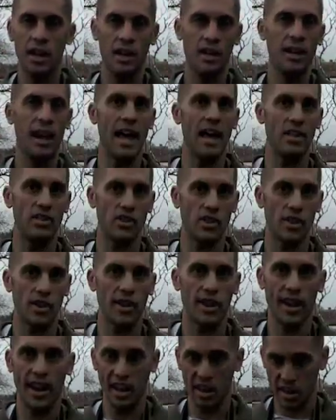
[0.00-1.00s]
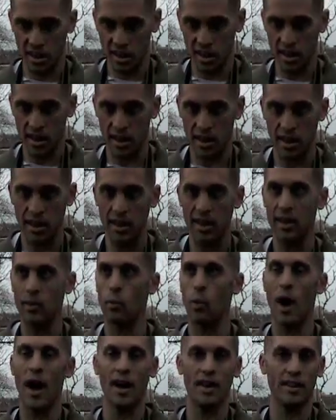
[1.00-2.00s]
nature and I see
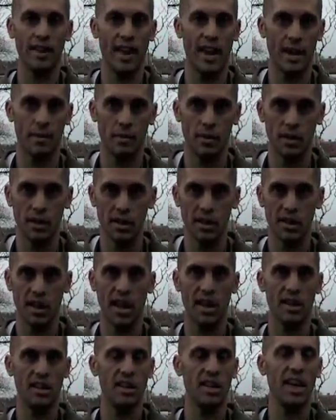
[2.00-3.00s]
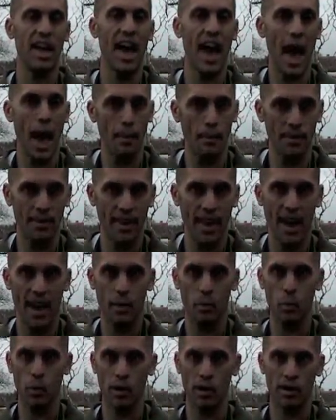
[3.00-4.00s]
wild animals. I see
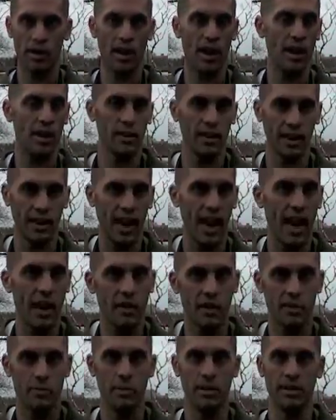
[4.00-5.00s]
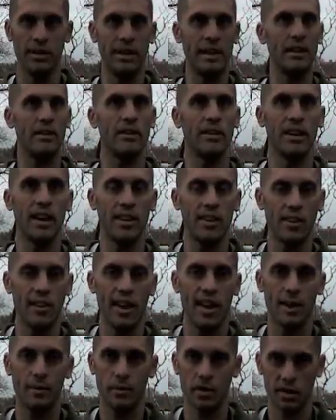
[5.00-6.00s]
habitat where not only coyotes but deer and other
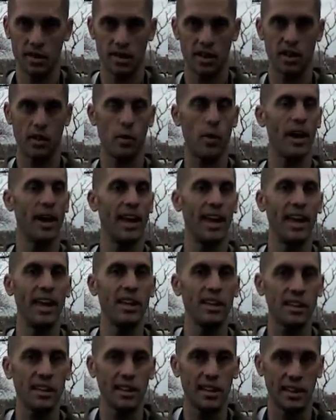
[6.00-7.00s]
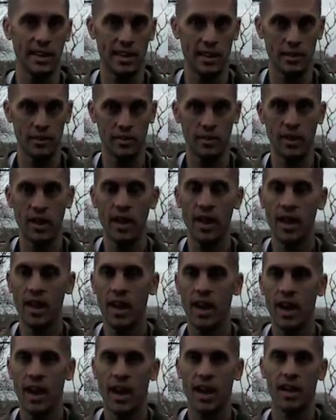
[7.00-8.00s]
animals could quite easily live
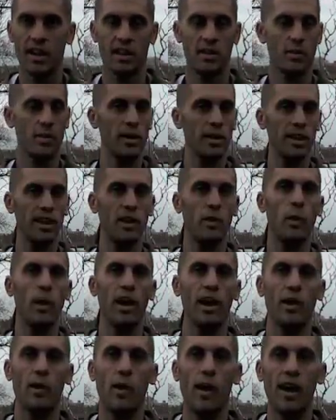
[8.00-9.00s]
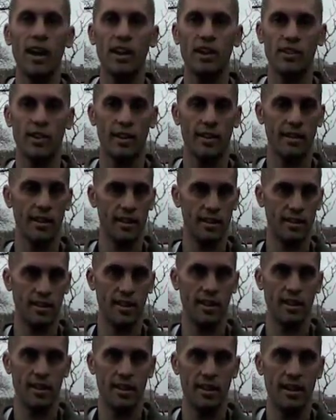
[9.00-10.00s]
and it's really quite contrary
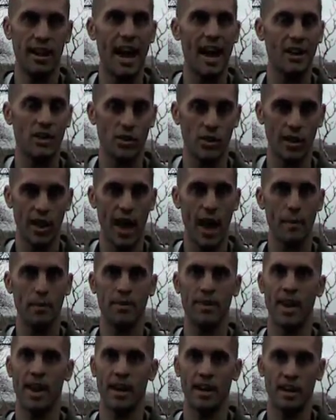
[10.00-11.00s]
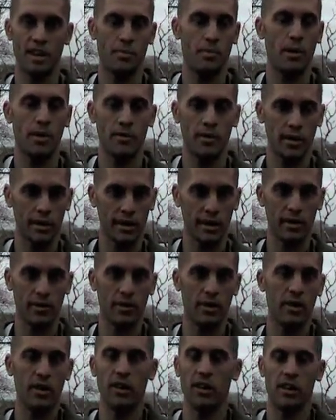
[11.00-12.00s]
to natural habitat. It's perfectly,
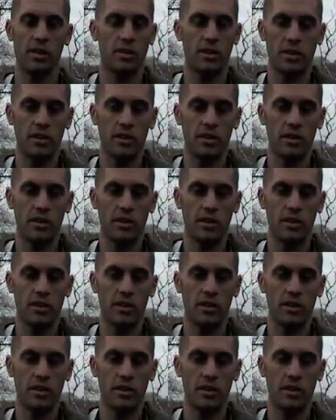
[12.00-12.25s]
er, it's